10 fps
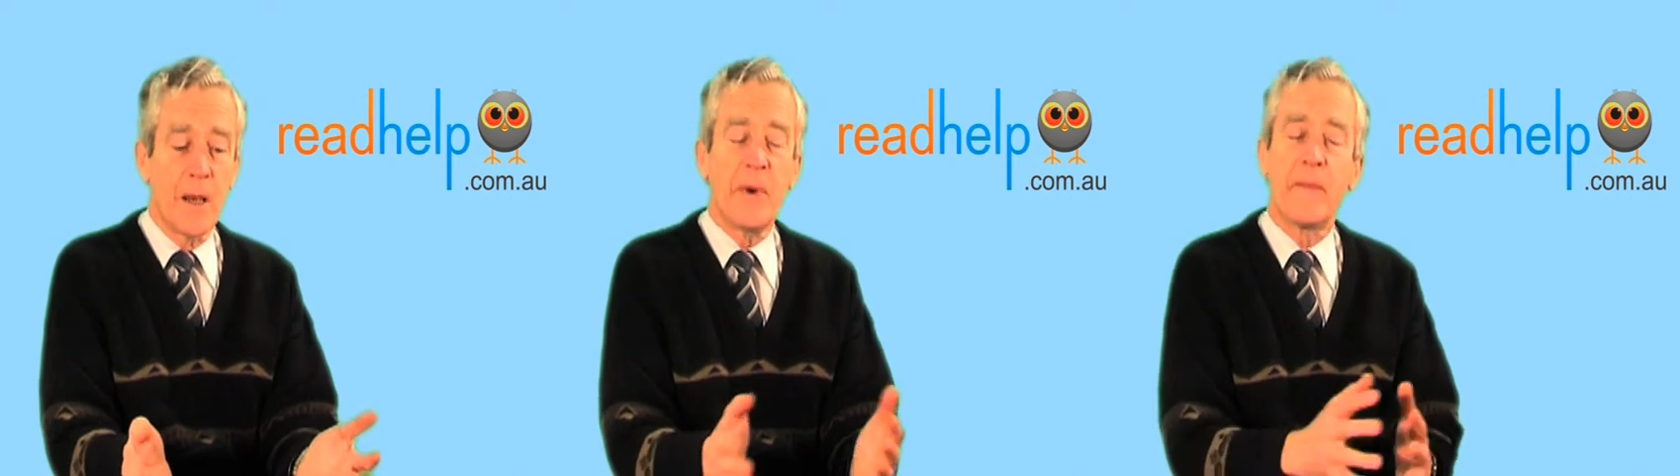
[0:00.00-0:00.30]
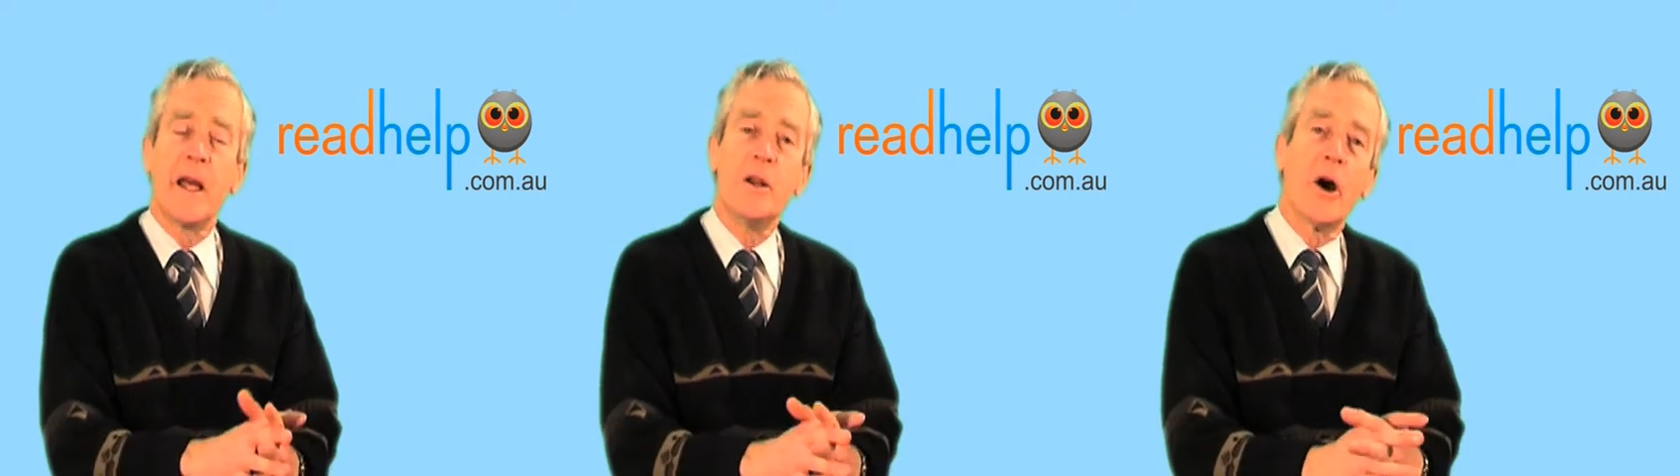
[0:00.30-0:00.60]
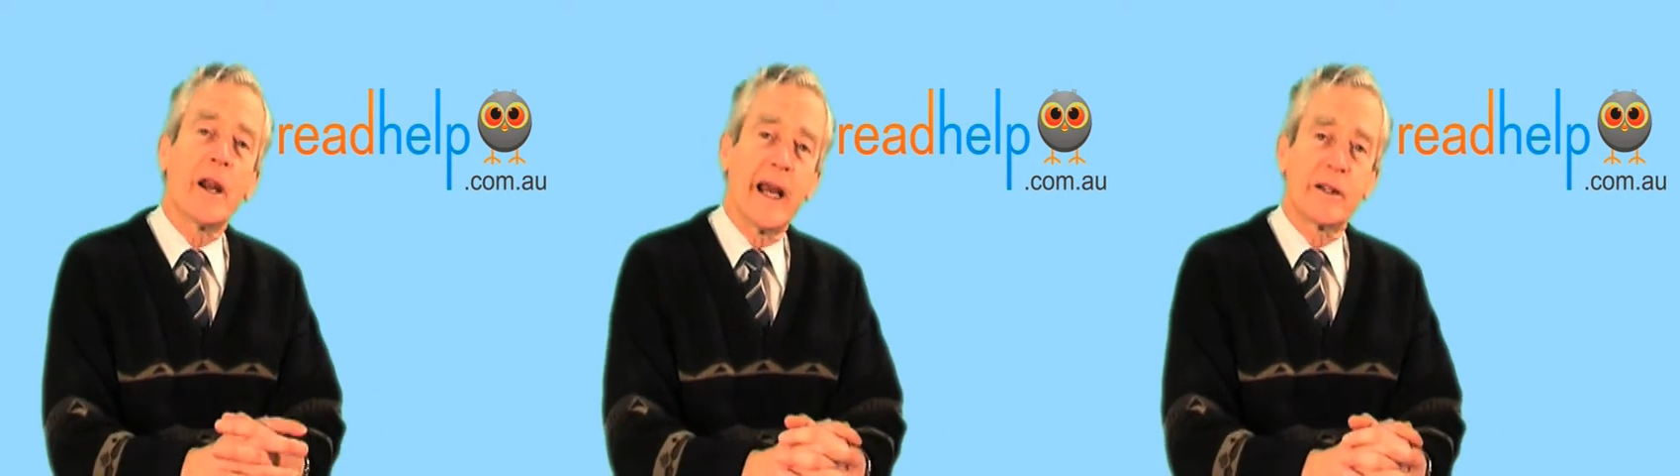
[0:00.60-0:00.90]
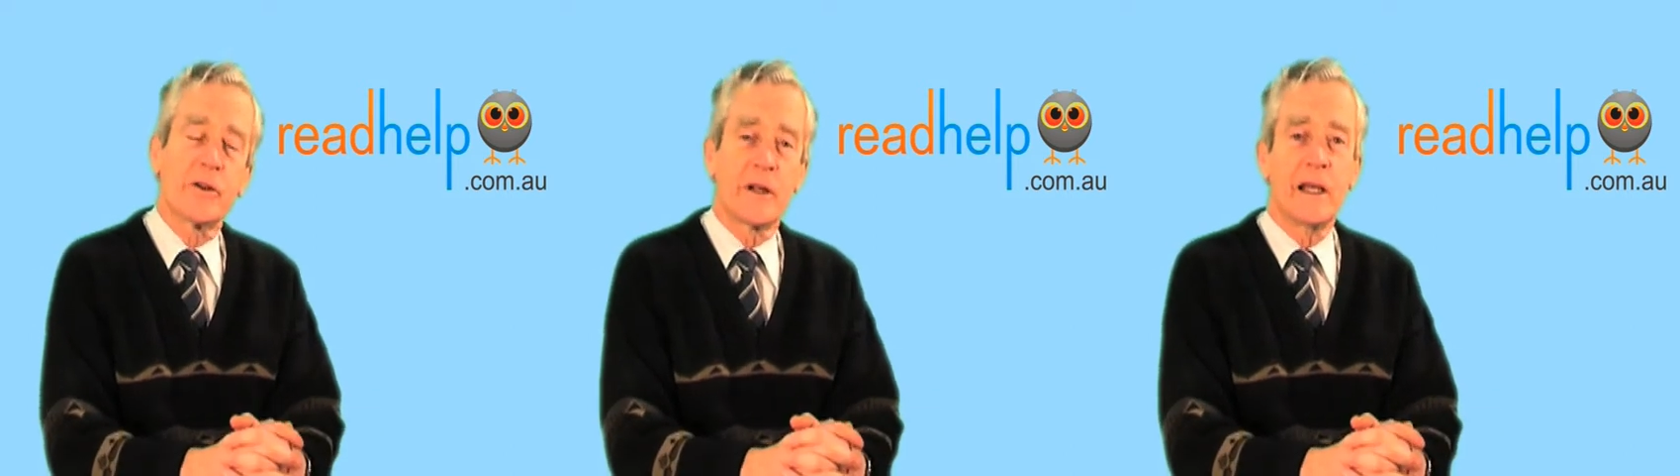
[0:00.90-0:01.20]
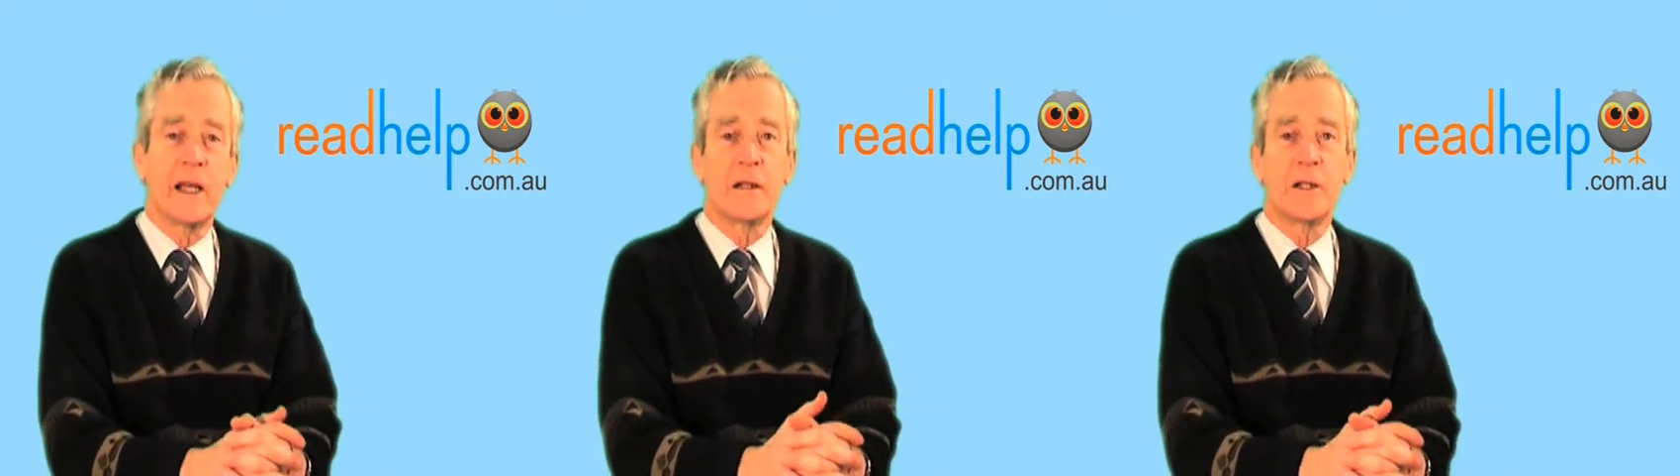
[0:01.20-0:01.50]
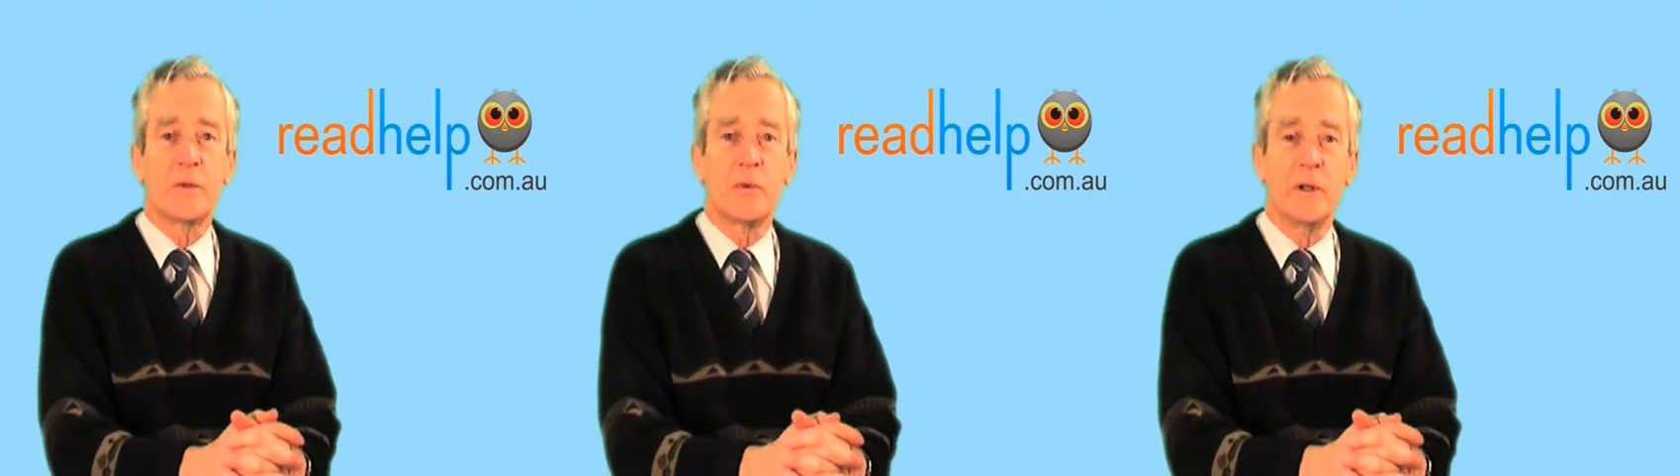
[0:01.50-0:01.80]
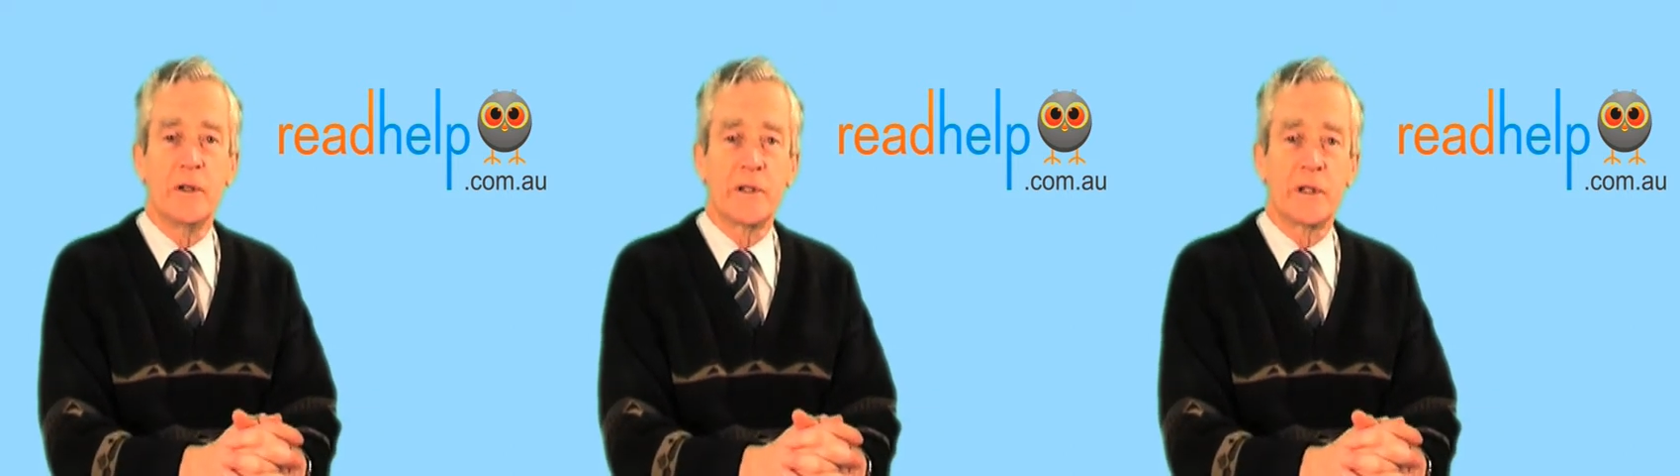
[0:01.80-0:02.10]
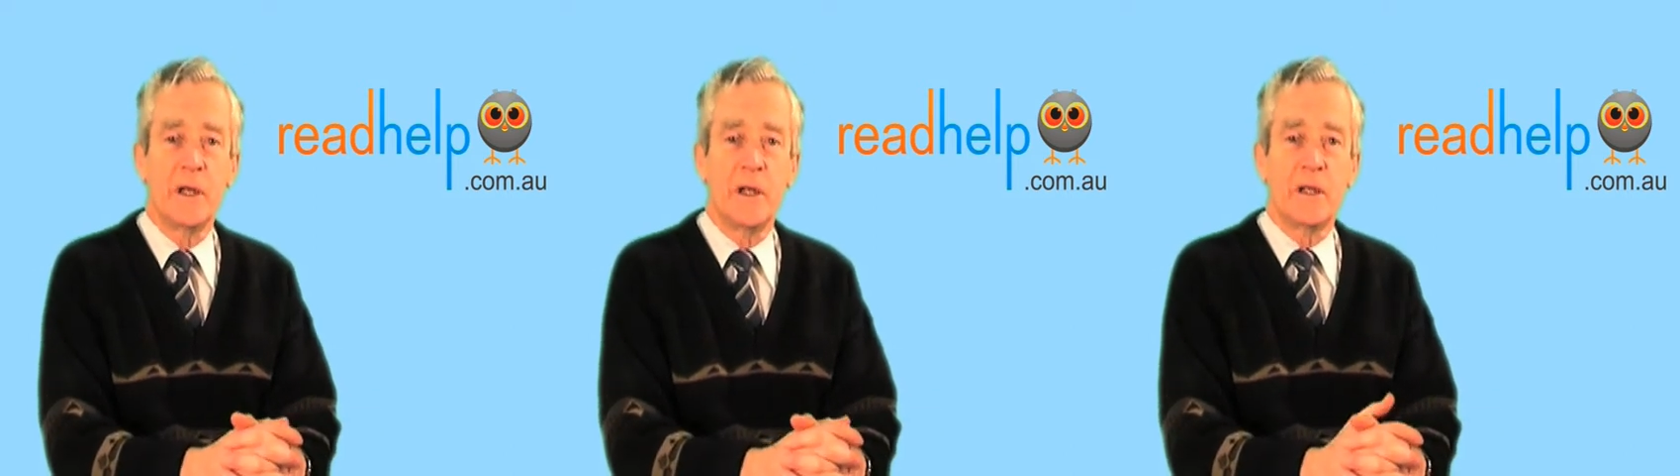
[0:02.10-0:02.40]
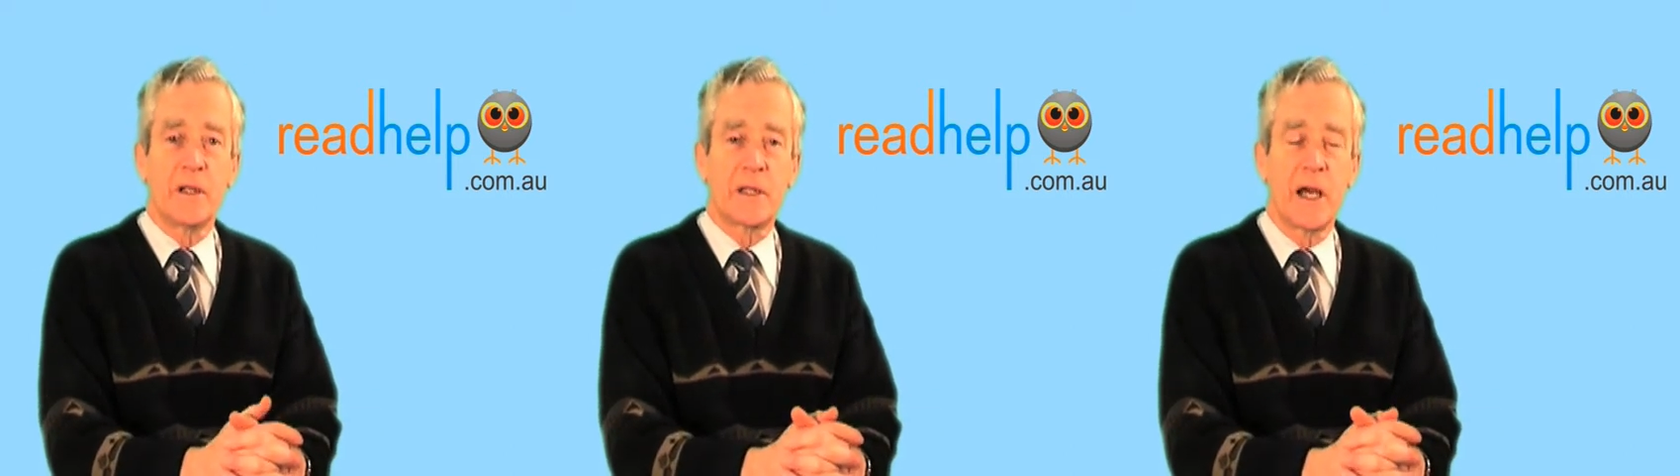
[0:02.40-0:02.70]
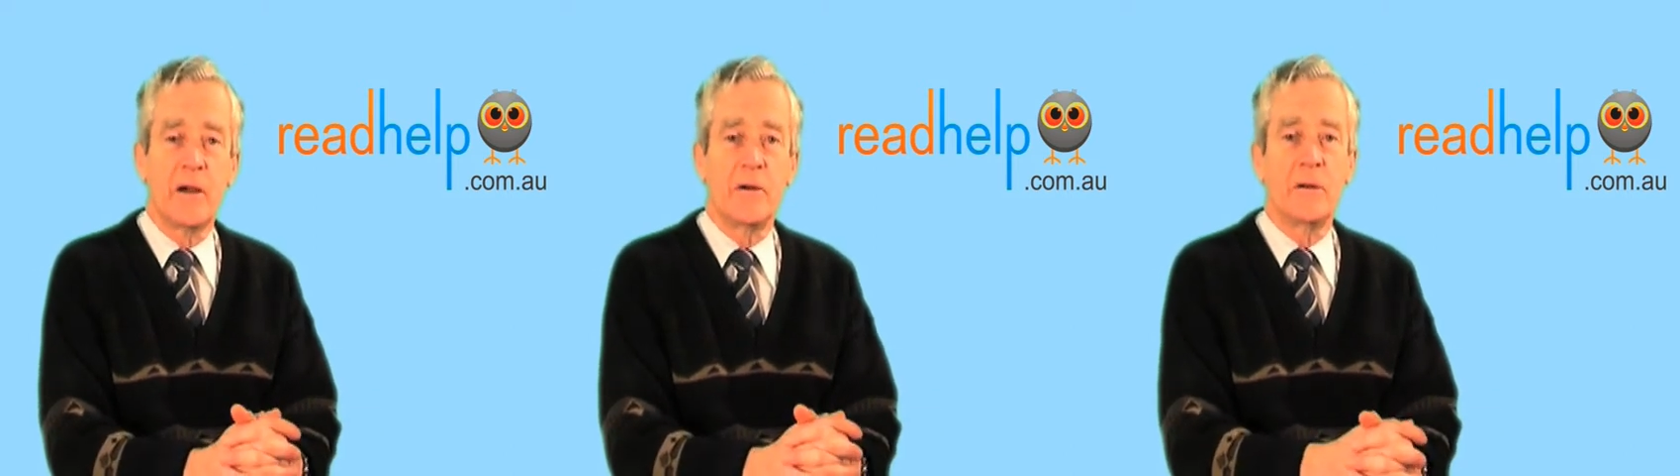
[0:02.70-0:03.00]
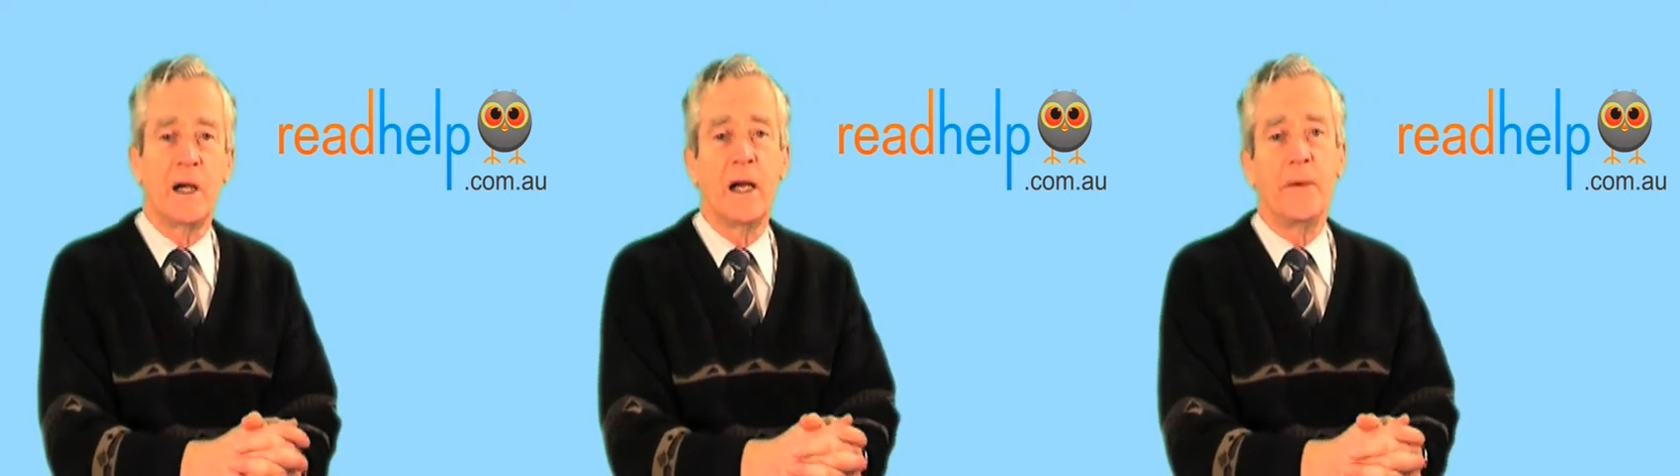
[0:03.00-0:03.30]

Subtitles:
but they're not actually English words. So,